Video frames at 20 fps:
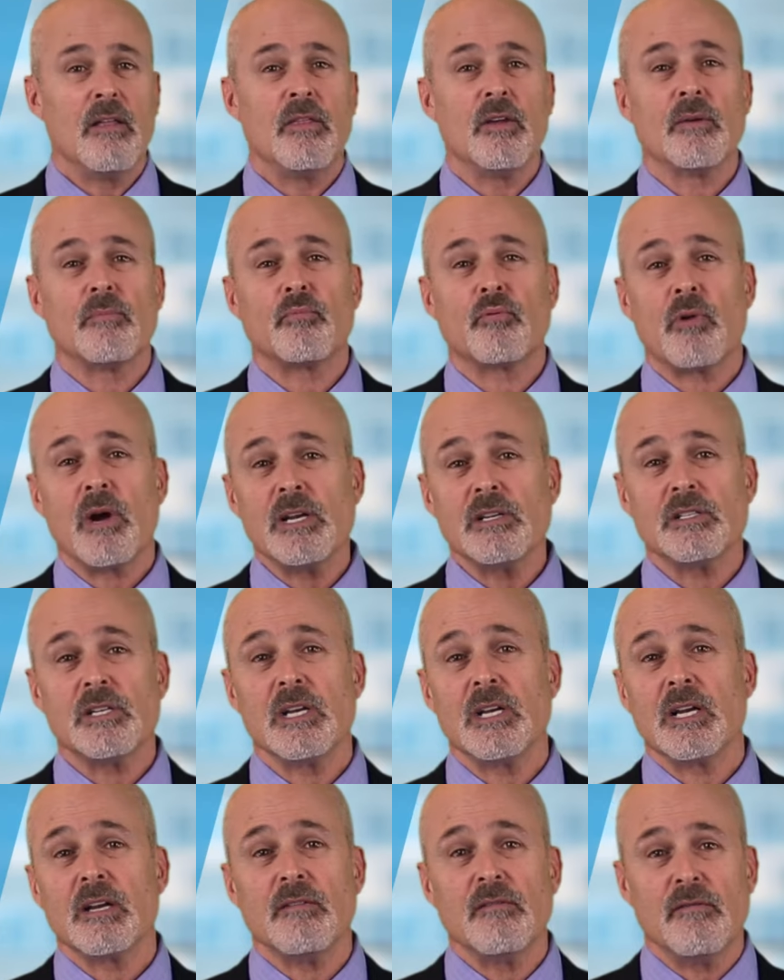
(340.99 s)
their
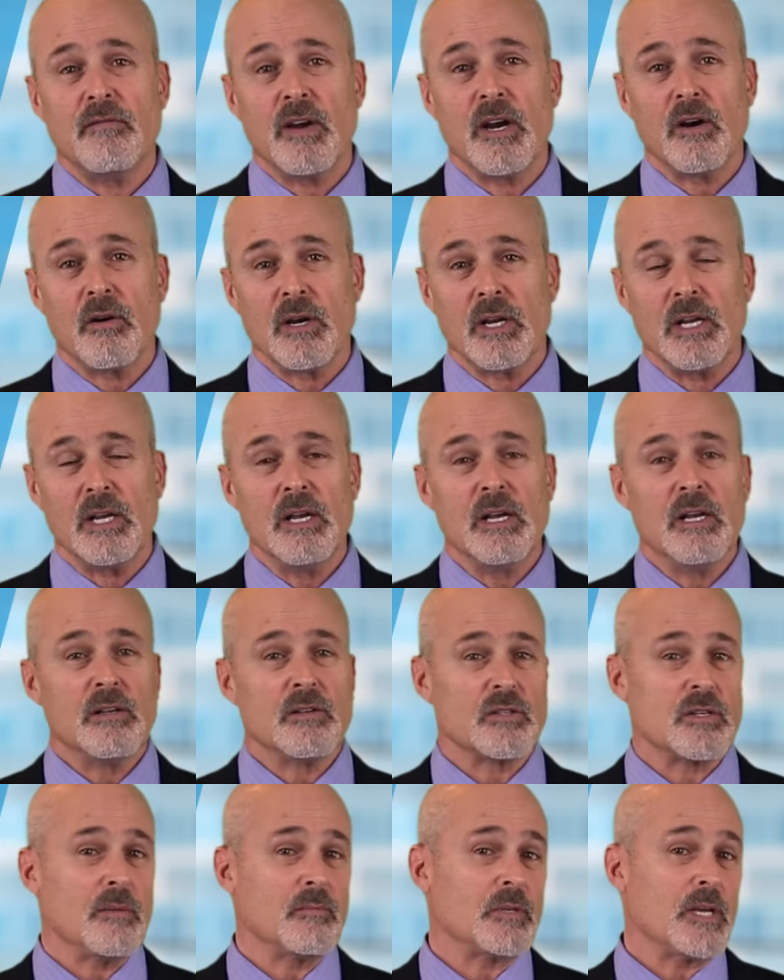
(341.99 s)
pricing can vary,
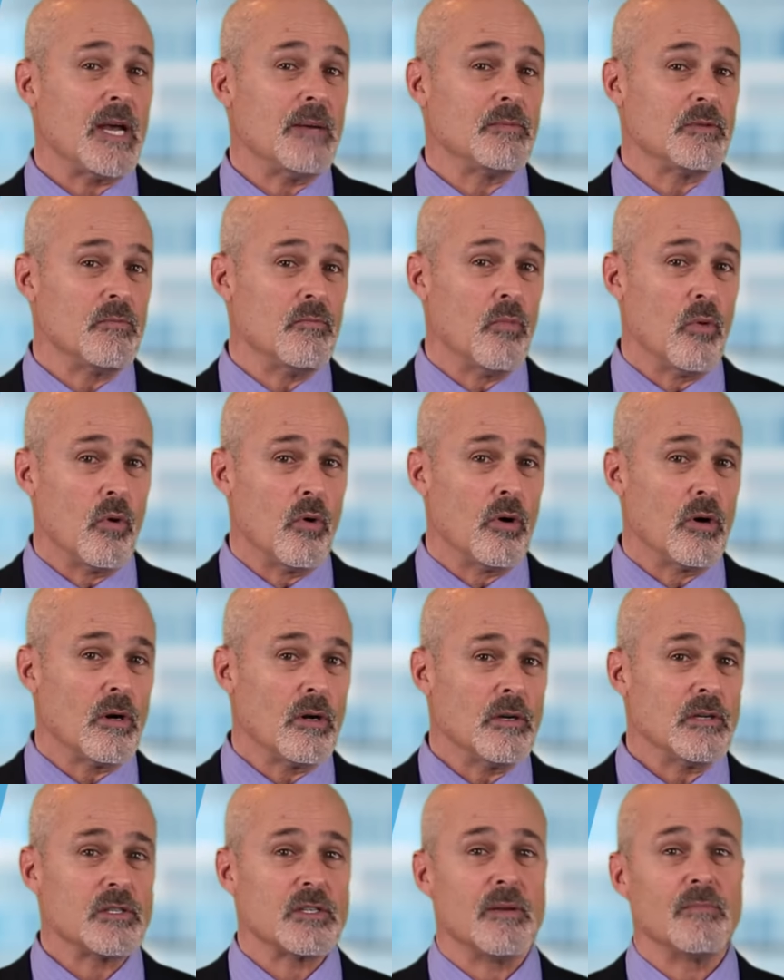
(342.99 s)
sometimes
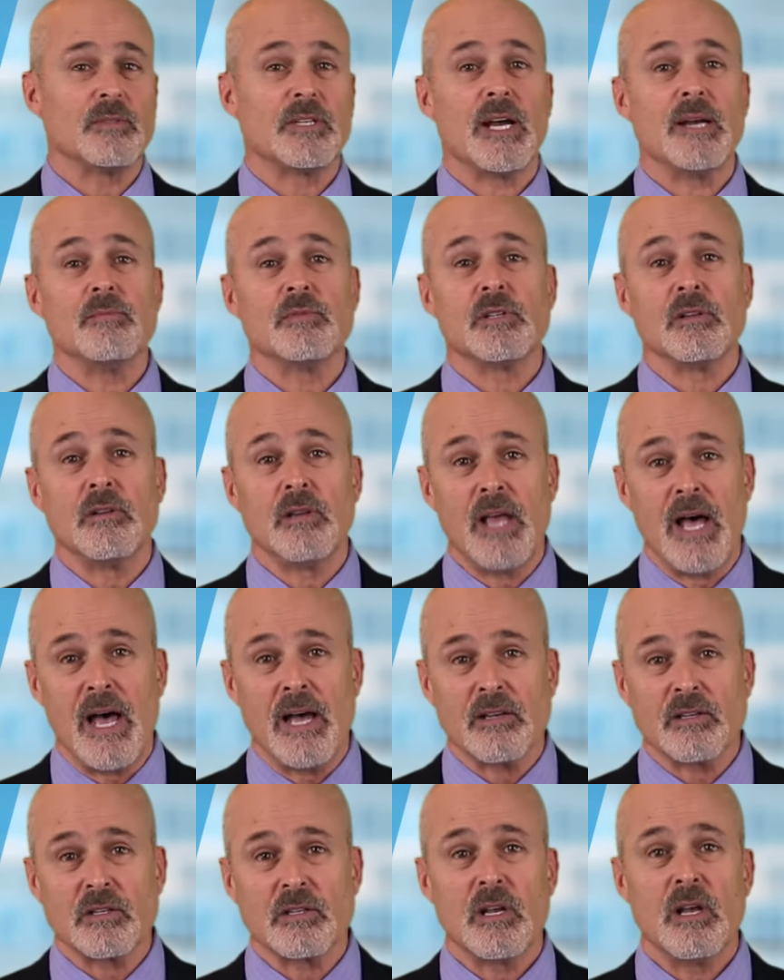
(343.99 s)
more, sometimes
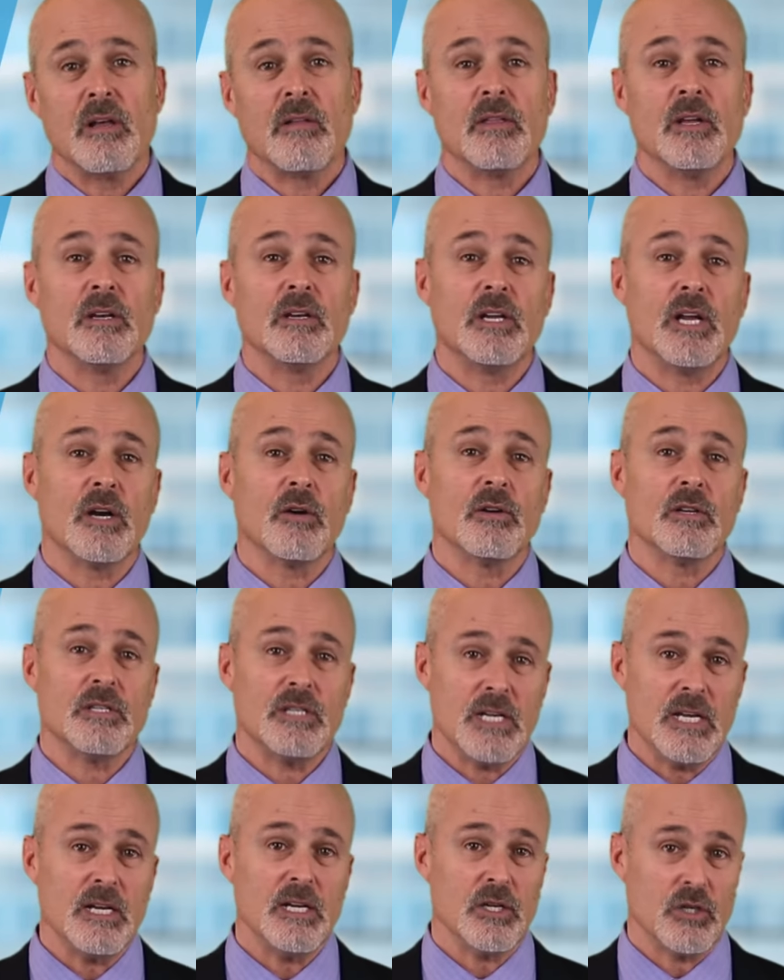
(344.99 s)
less than
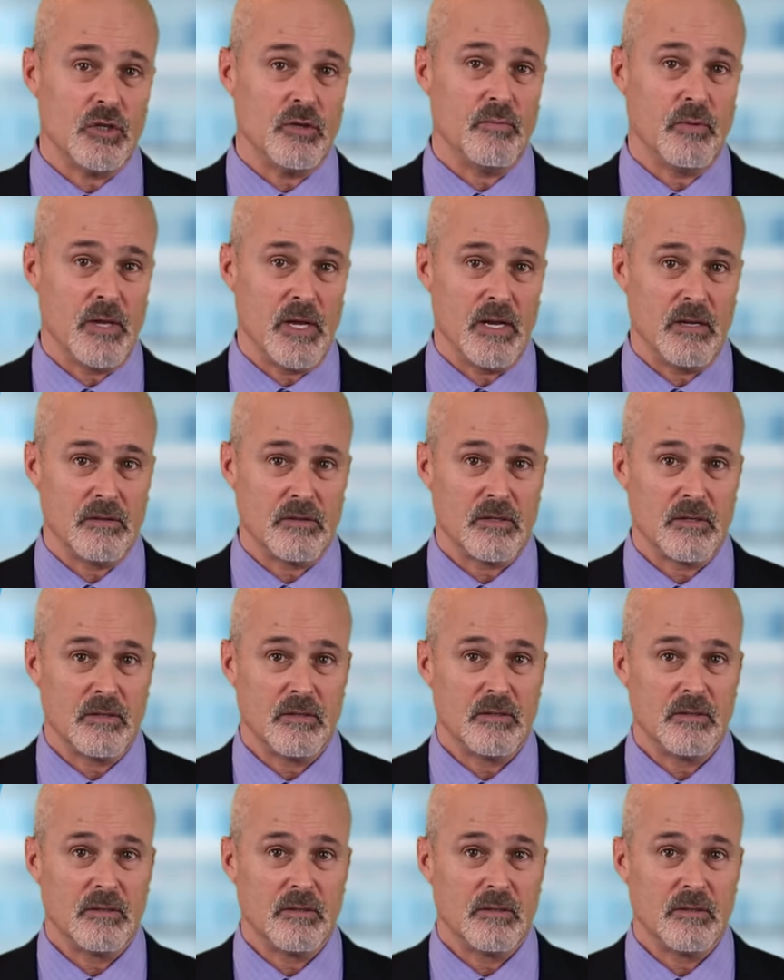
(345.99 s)
guaranteed issue plans.